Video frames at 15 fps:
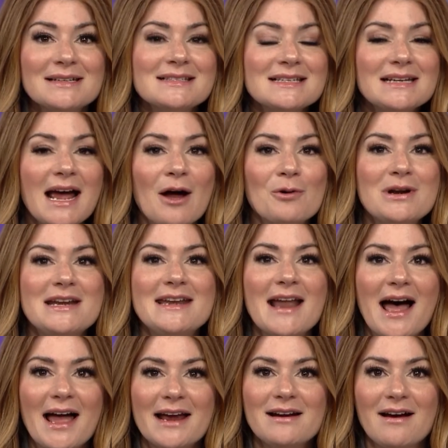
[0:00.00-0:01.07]
listed out
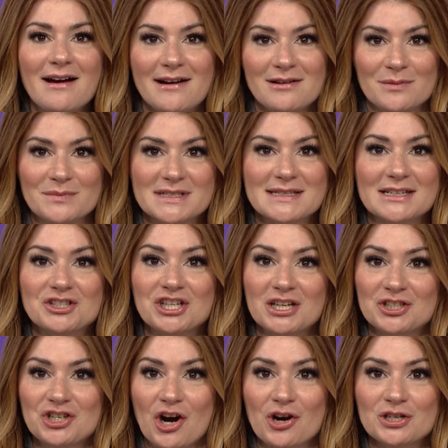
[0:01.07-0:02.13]
nine items that she
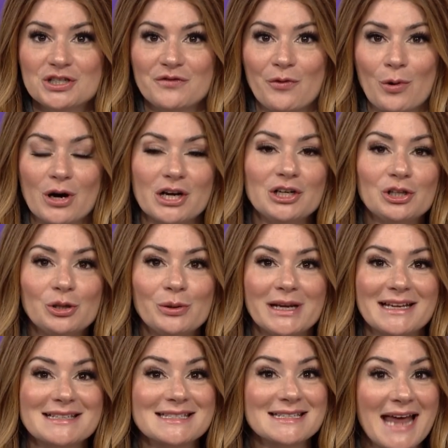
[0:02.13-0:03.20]
had charged for,
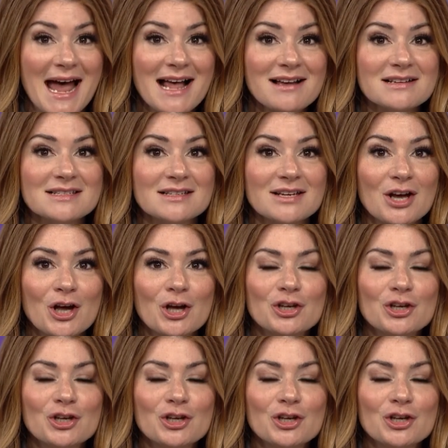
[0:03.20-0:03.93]
including snacks,